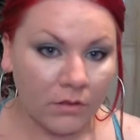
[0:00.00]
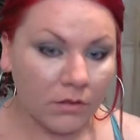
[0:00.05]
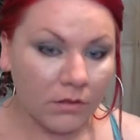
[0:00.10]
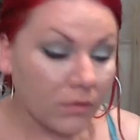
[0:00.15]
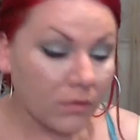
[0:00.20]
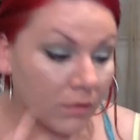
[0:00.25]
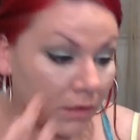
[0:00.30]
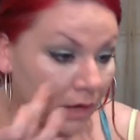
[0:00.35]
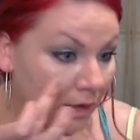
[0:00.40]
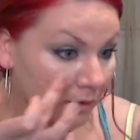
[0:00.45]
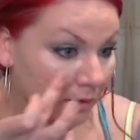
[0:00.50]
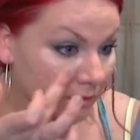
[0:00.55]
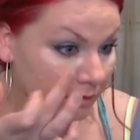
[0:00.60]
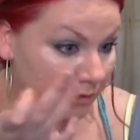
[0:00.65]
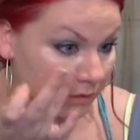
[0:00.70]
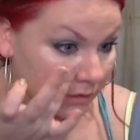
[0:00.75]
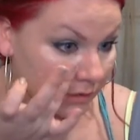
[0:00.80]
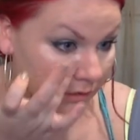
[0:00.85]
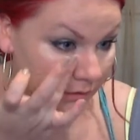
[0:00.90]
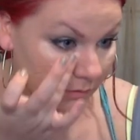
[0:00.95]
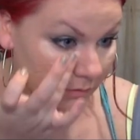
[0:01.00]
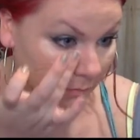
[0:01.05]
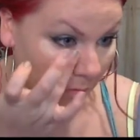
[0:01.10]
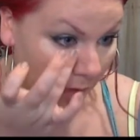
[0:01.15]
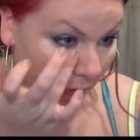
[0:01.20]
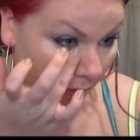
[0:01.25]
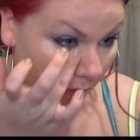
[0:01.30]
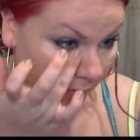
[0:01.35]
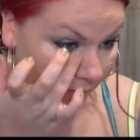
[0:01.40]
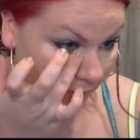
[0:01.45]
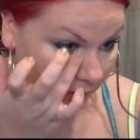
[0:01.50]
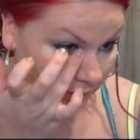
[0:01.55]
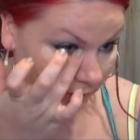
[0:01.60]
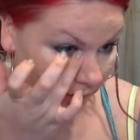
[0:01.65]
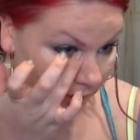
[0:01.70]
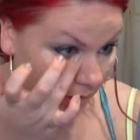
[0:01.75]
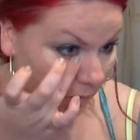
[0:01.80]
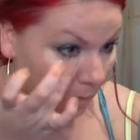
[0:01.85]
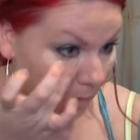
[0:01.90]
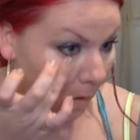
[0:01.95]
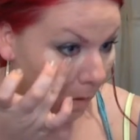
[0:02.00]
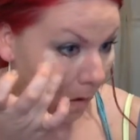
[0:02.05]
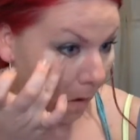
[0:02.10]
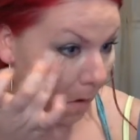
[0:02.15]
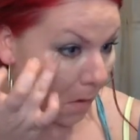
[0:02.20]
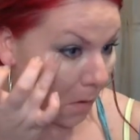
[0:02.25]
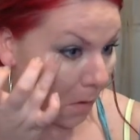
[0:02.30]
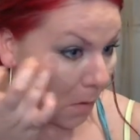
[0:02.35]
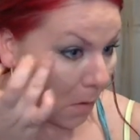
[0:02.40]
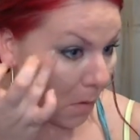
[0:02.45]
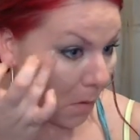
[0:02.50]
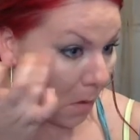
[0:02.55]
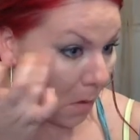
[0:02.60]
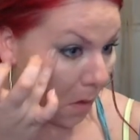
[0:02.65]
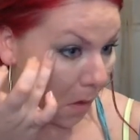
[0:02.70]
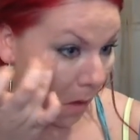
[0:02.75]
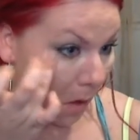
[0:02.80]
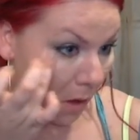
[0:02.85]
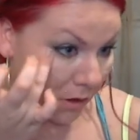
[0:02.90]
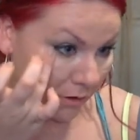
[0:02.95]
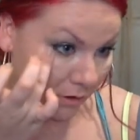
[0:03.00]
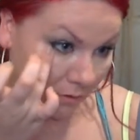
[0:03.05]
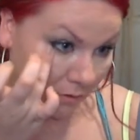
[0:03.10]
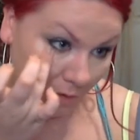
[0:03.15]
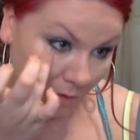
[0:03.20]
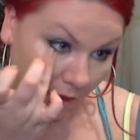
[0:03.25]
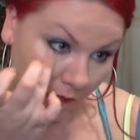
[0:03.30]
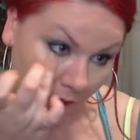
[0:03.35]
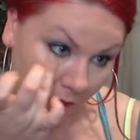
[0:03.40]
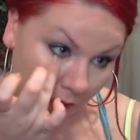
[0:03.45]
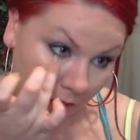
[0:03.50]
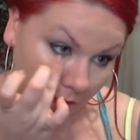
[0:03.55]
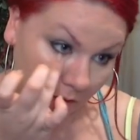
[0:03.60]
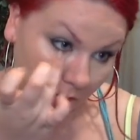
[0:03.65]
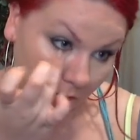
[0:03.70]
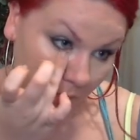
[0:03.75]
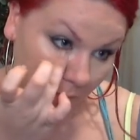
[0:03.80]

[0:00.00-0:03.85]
And then I just pat this out under my eye.